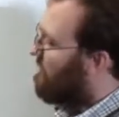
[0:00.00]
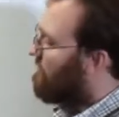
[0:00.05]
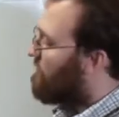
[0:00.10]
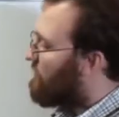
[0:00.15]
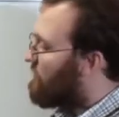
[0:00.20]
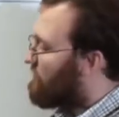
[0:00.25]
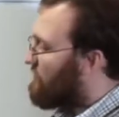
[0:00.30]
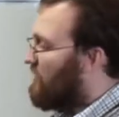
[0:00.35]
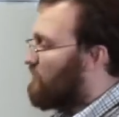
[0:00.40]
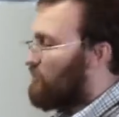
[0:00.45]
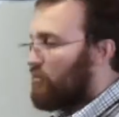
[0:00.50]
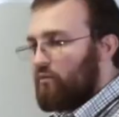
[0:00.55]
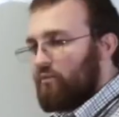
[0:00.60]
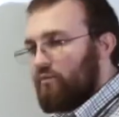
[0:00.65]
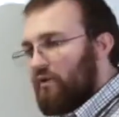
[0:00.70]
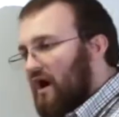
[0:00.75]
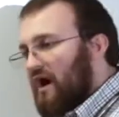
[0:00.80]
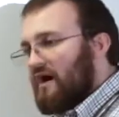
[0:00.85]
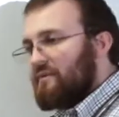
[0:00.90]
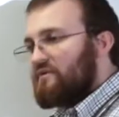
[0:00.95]
For example,
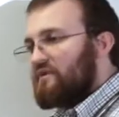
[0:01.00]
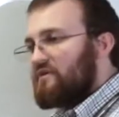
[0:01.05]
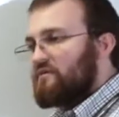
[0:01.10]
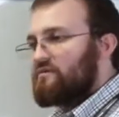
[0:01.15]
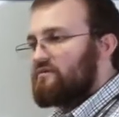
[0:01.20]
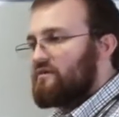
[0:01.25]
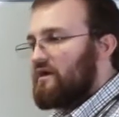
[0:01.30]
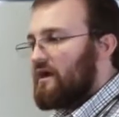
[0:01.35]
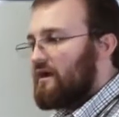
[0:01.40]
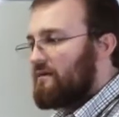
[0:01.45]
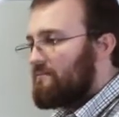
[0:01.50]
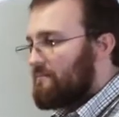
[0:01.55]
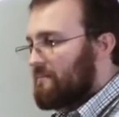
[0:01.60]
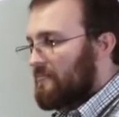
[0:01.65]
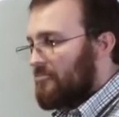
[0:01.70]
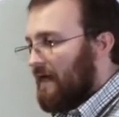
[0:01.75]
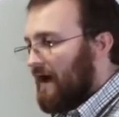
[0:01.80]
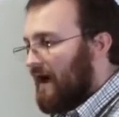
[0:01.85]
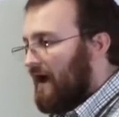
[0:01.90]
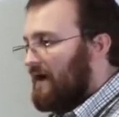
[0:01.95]
Bob can say,
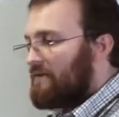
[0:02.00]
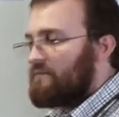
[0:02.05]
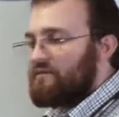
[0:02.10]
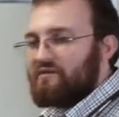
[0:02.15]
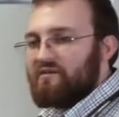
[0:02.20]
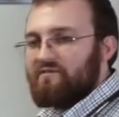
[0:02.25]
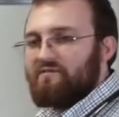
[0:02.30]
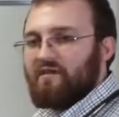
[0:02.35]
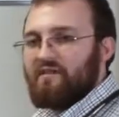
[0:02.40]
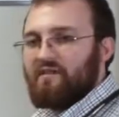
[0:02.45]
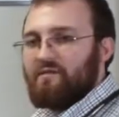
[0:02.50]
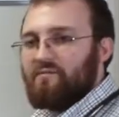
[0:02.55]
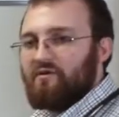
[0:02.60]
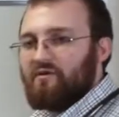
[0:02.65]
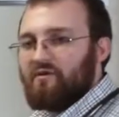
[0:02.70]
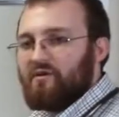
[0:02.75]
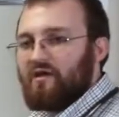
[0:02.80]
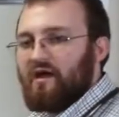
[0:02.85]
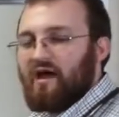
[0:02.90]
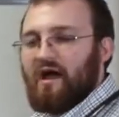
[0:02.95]
I'm a
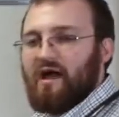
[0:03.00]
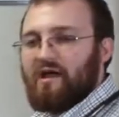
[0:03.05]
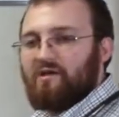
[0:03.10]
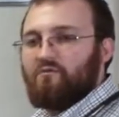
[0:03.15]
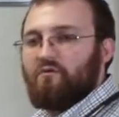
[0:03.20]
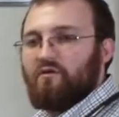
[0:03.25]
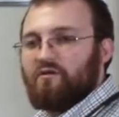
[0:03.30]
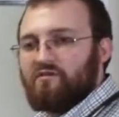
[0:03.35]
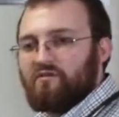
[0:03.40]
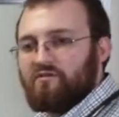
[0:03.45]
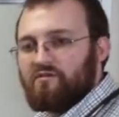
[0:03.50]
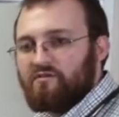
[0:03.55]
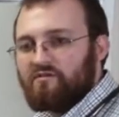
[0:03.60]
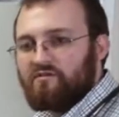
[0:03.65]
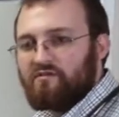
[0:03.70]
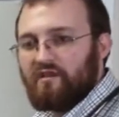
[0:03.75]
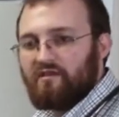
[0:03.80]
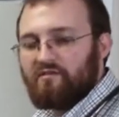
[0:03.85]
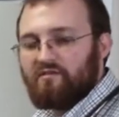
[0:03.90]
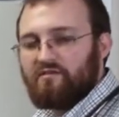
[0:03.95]
developer and I want to
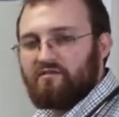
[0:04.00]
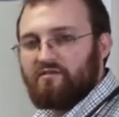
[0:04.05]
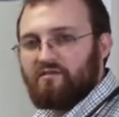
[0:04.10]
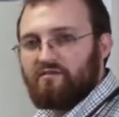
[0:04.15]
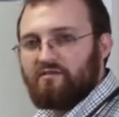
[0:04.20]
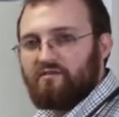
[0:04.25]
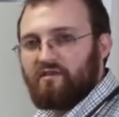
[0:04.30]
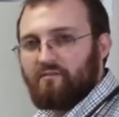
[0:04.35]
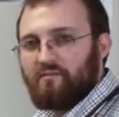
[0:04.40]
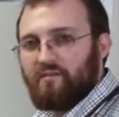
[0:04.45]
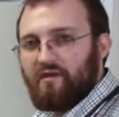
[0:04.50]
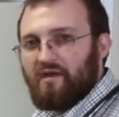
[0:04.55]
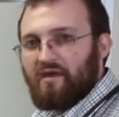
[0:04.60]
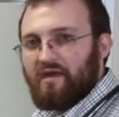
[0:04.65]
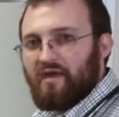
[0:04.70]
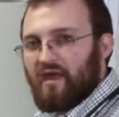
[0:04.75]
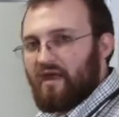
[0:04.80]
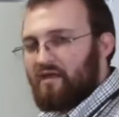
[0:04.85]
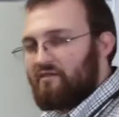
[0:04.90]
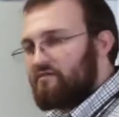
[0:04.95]
sustain the system,
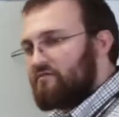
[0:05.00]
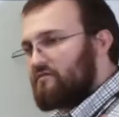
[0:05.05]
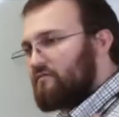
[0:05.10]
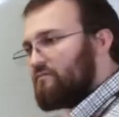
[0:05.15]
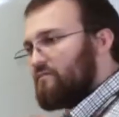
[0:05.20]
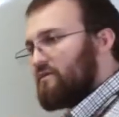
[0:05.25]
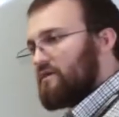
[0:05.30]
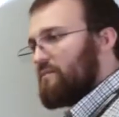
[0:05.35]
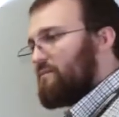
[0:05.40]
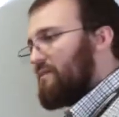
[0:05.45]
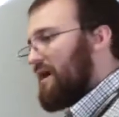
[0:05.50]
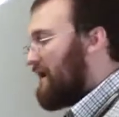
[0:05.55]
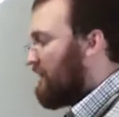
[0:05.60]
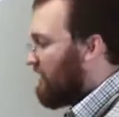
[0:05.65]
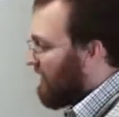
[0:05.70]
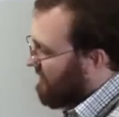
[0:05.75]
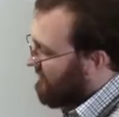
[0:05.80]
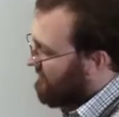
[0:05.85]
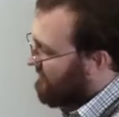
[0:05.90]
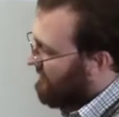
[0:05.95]
and submit a
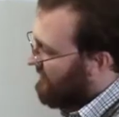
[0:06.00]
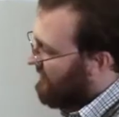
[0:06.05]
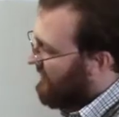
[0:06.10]
ballot.